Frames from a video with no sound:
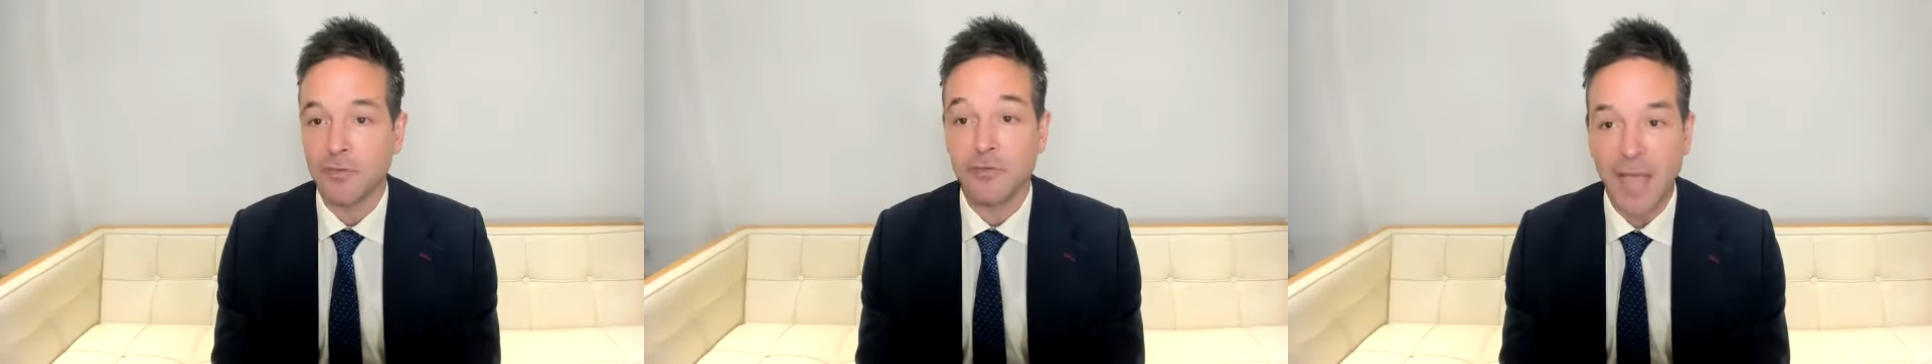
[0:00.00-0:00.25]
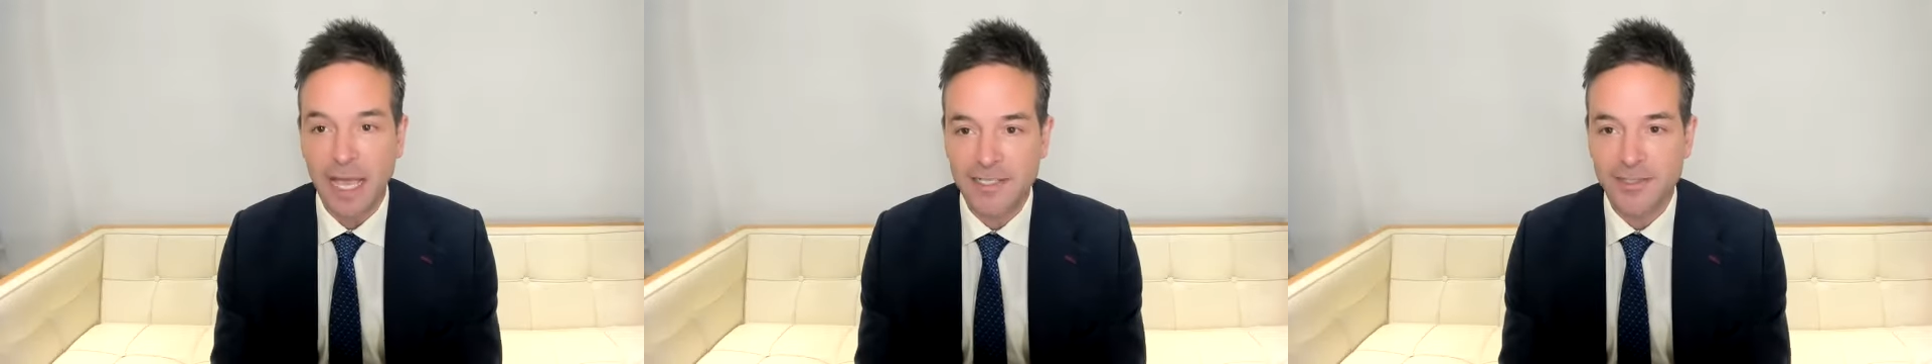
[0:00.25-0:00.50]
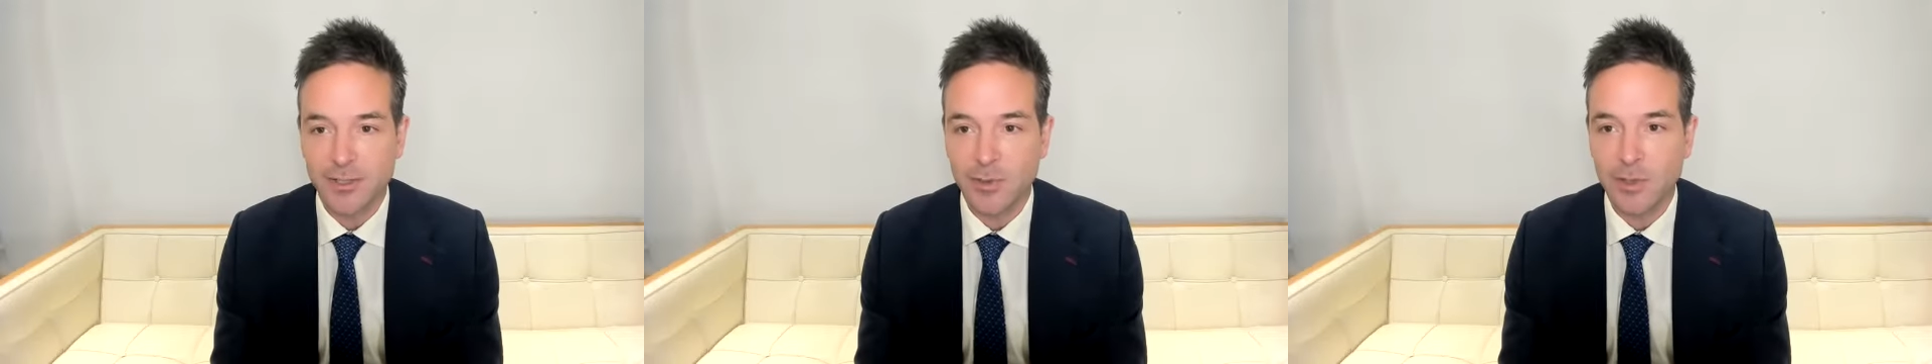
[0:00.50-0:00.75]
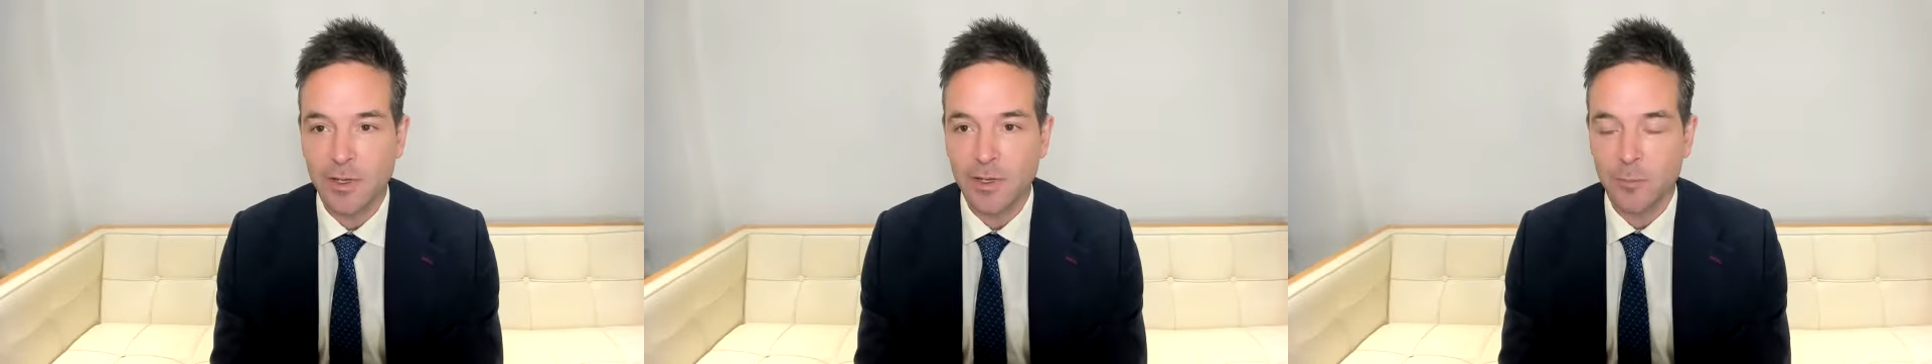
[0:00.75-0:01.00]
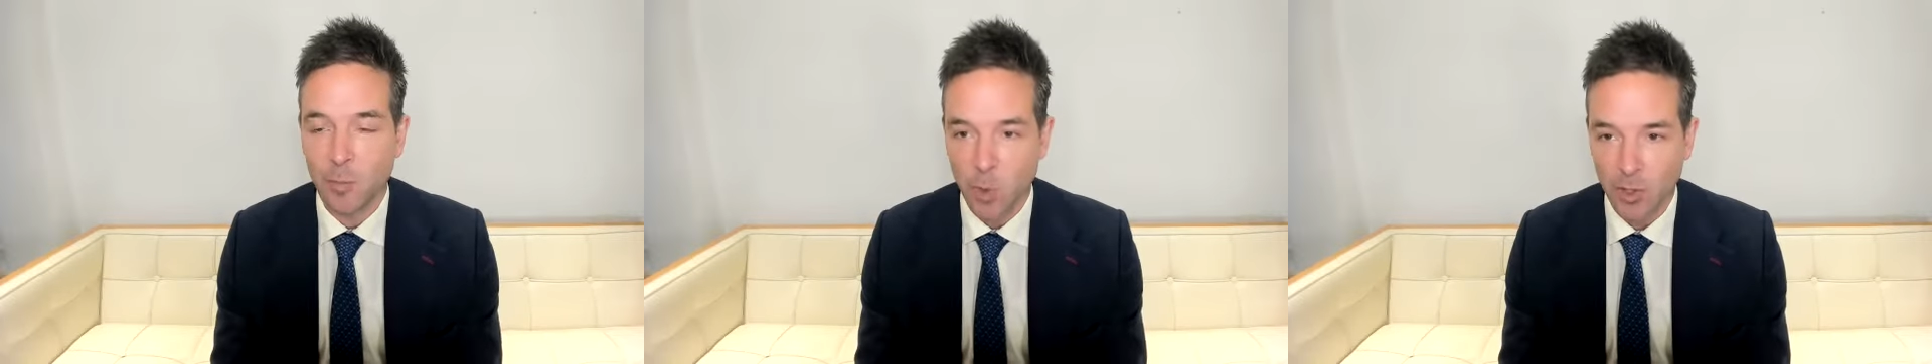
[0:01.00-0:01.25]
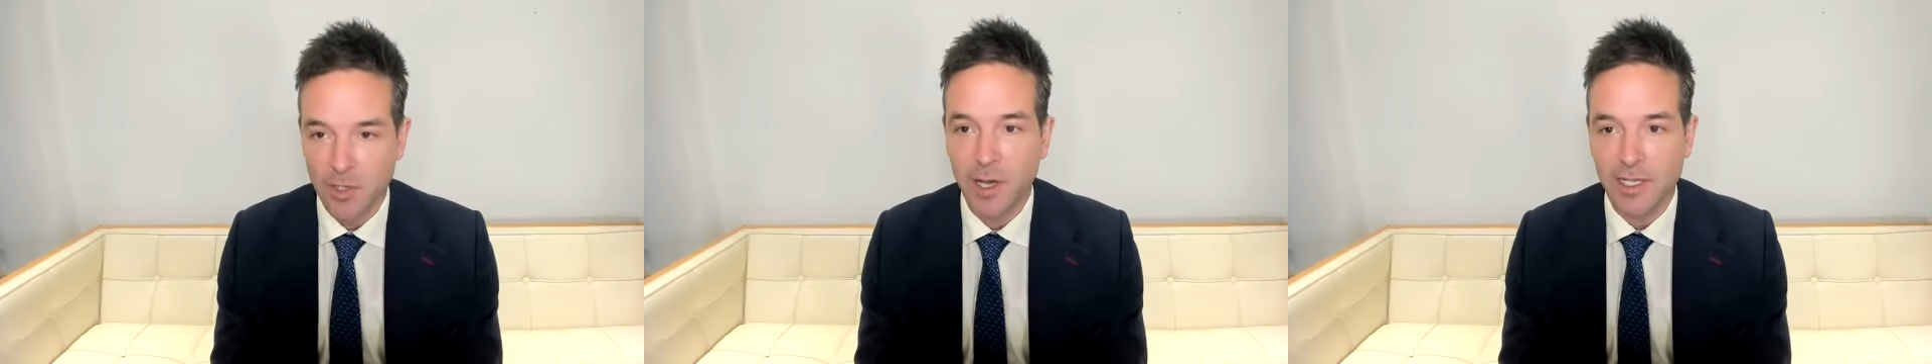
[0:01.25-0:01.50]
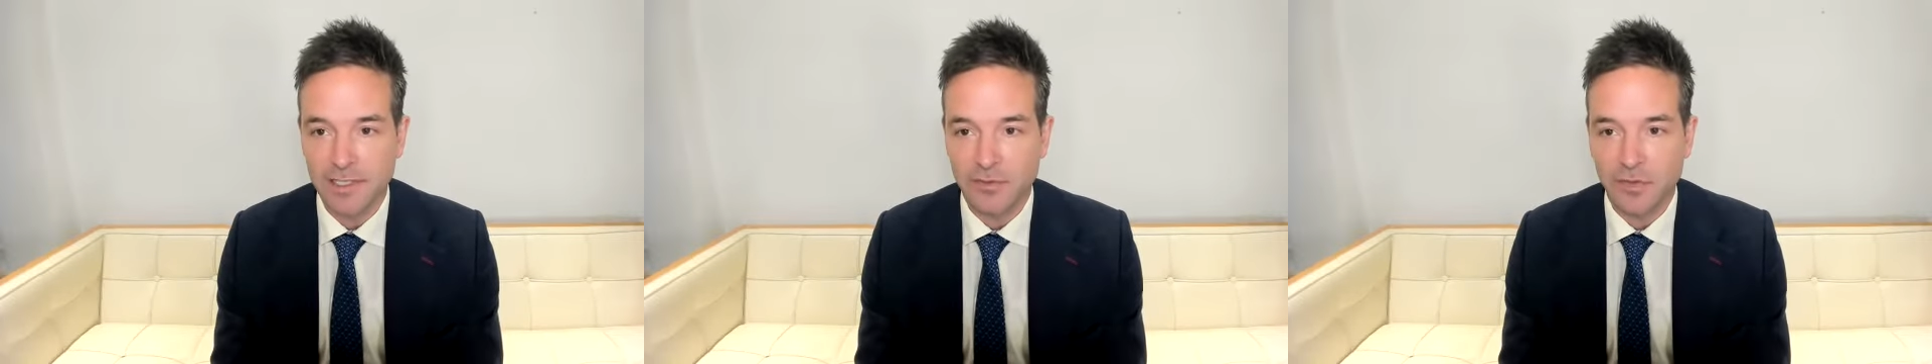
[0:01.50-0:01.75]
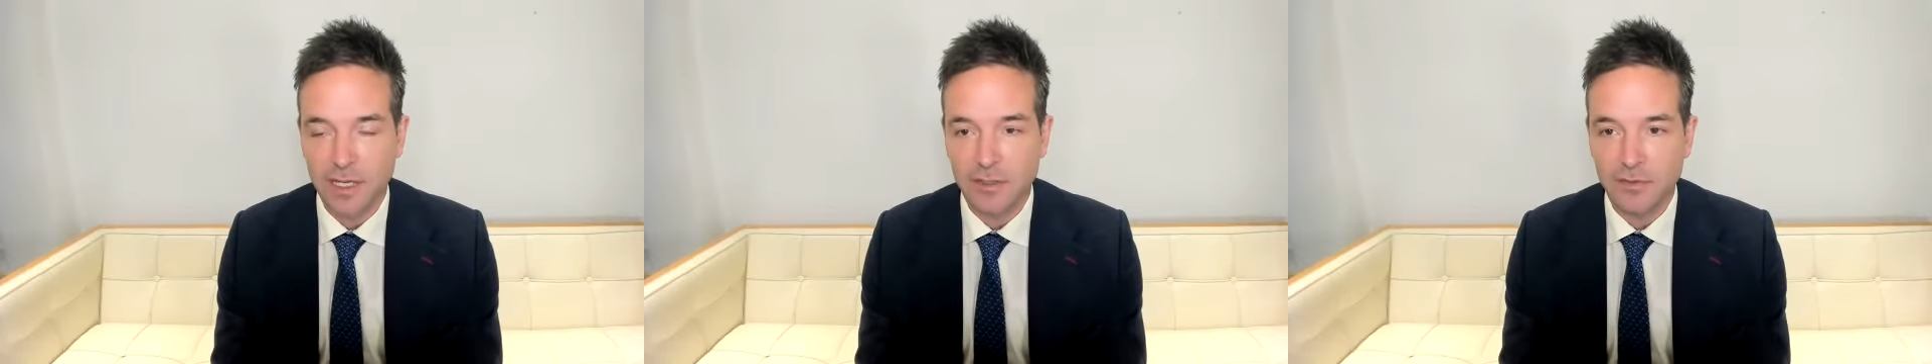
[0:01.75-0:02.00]
faster, more
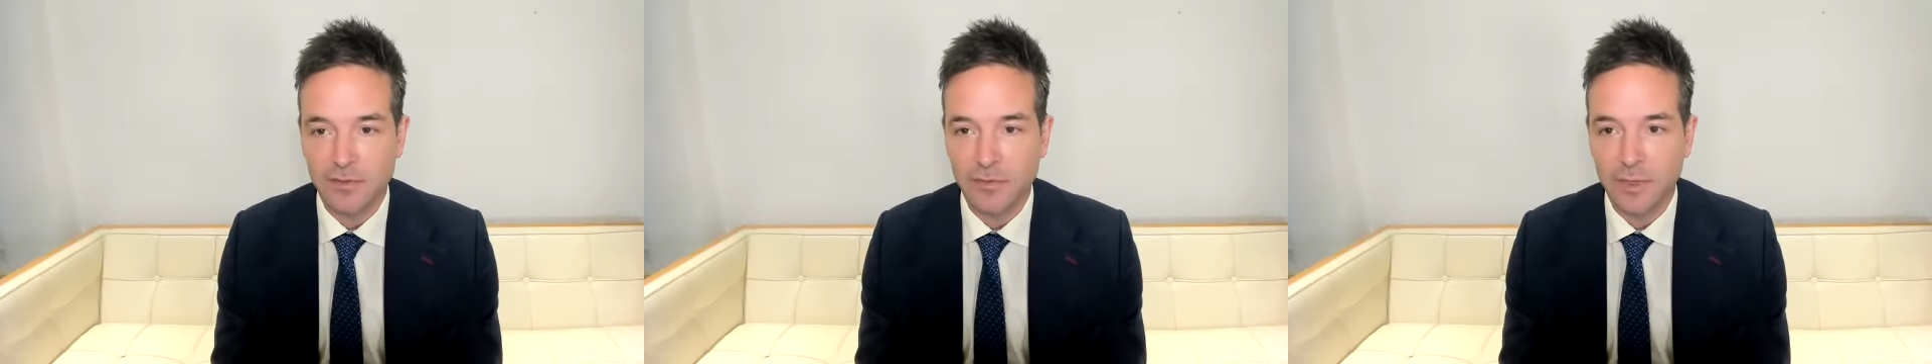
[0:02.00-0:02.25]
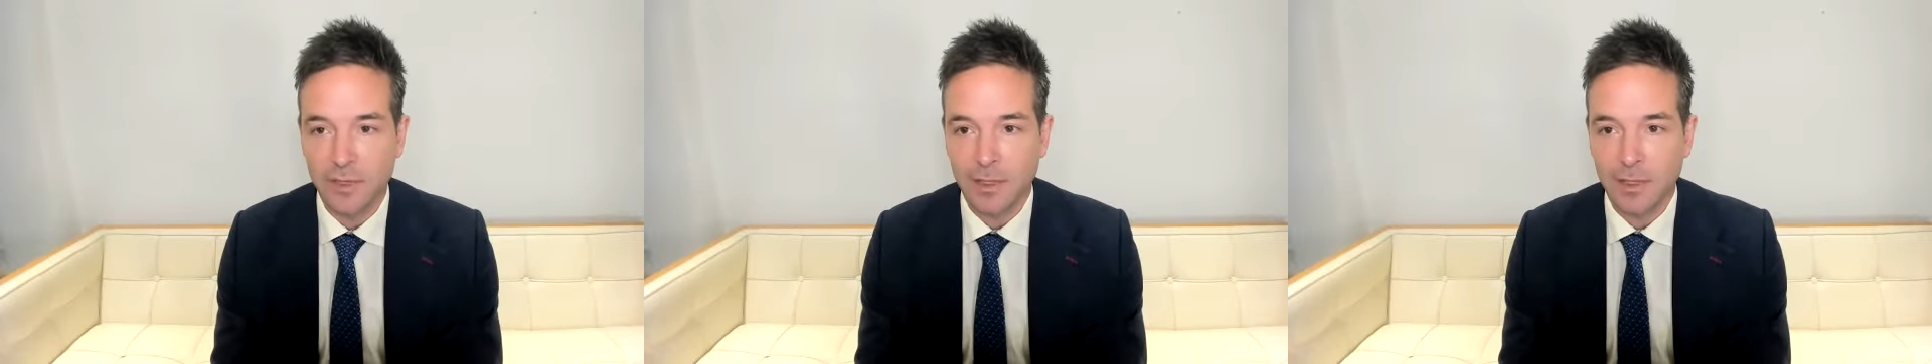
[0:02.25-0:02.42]
cost-effective,